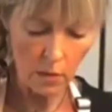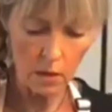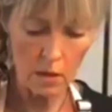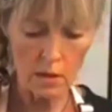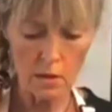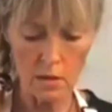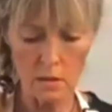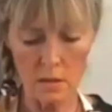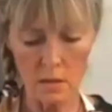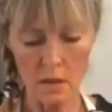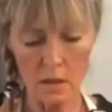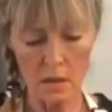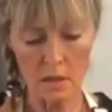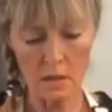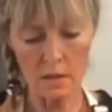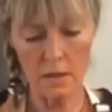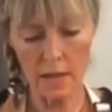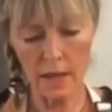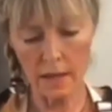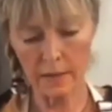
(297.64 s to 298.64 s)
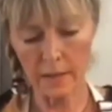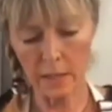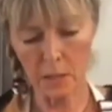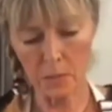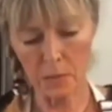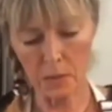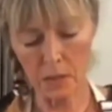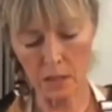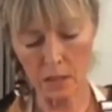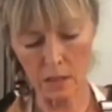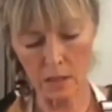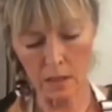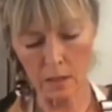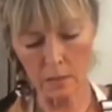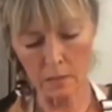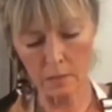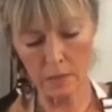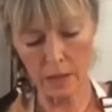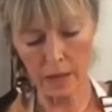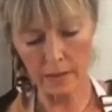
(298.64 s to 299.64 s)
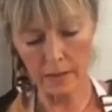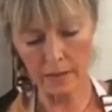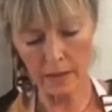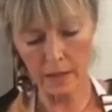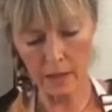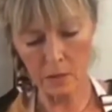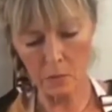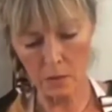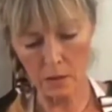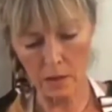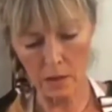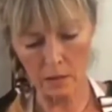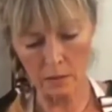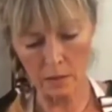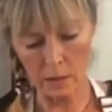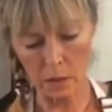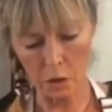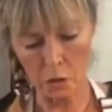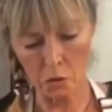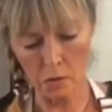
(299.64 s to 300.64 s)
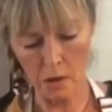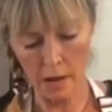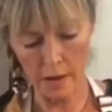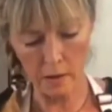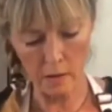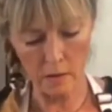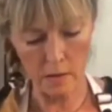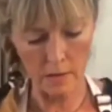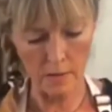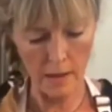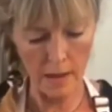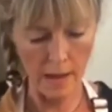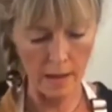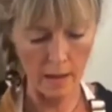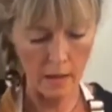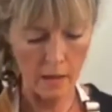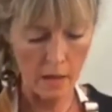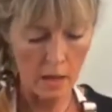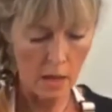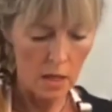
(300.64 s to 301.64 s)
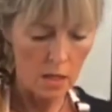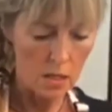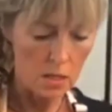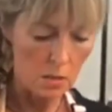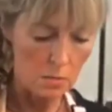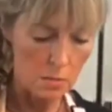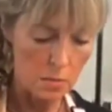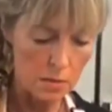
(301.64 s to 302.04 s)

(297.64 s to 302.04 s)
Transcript: is that. That's pretty good, but I think I want it a little drier than that. So I'm